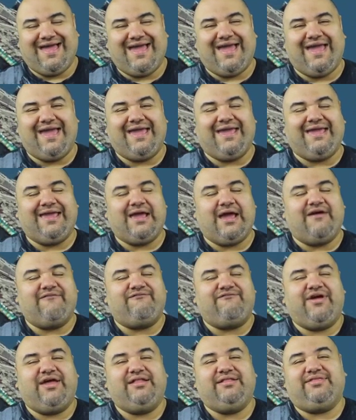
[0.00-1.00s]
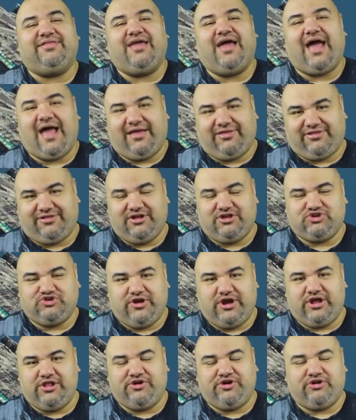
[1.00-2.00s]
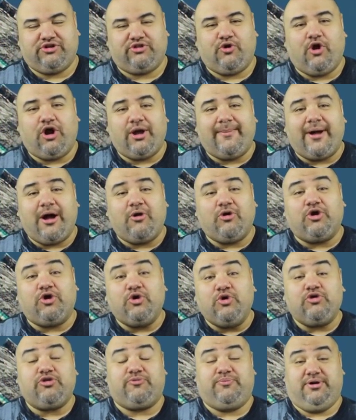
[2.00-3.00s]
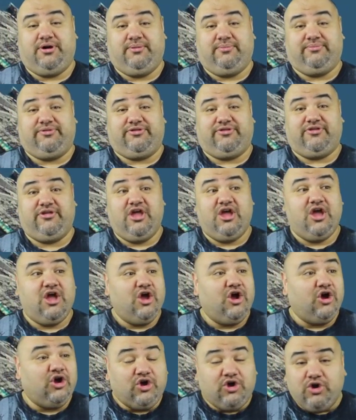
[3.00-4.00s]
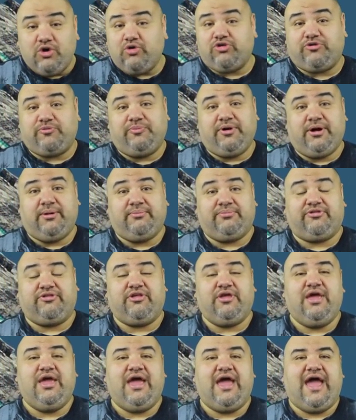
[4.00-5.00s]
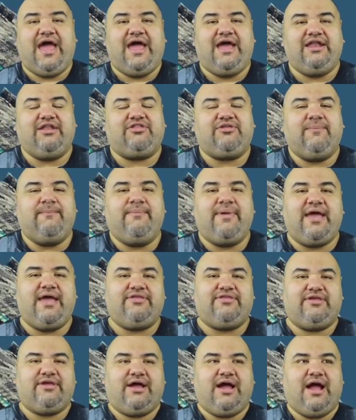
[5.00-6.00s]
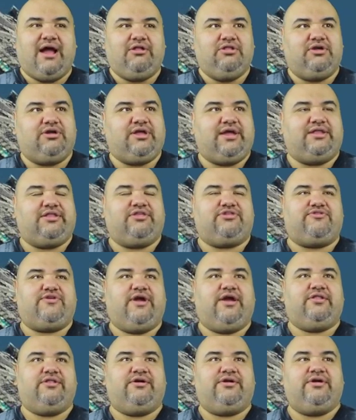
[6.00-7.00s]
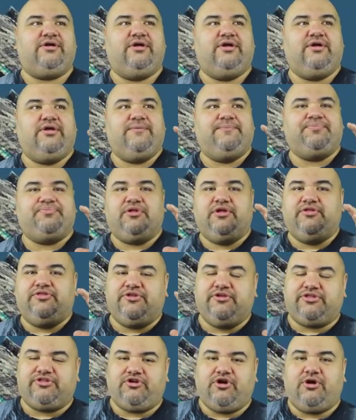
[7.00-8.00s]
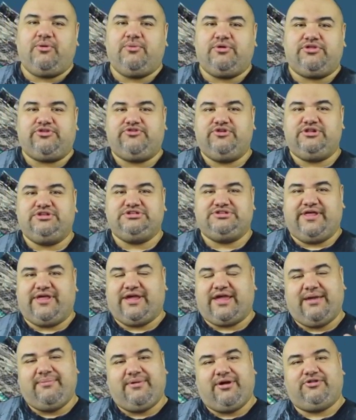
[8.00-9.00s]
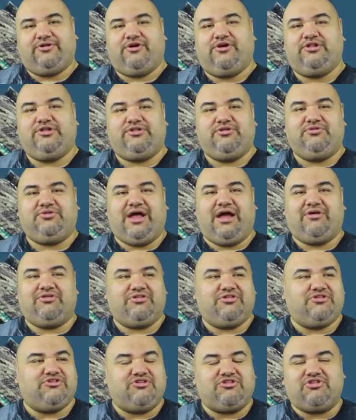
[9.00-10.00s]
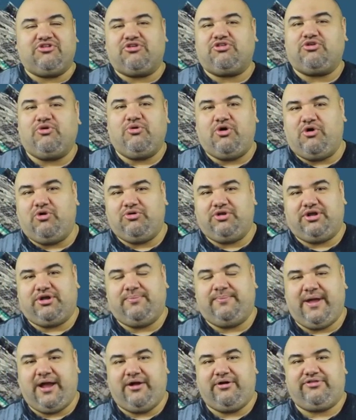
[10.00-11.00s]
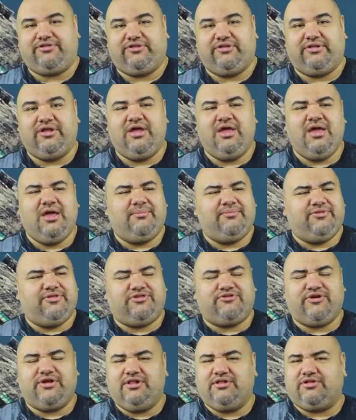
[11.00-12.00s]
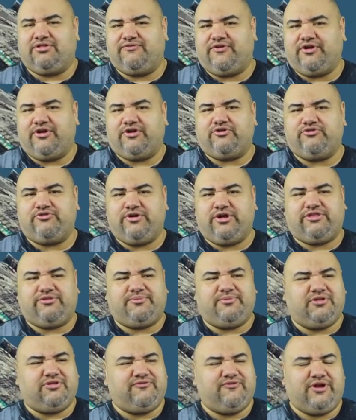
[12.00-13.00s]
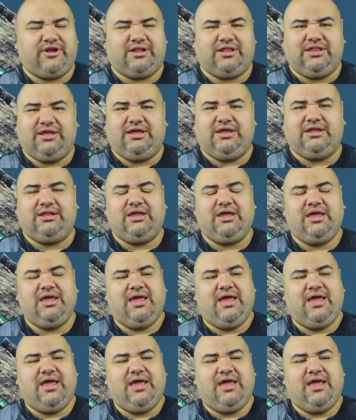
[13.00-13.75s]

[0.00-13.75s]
A fantastic trailer. Talk about goosebumps. Goosebumps. And it's amazing how, looking at this trailer, the Star Wars trilogy that came out in the early two thousands just looks so old in comparison. This trailer looks very crisp, looks very clean.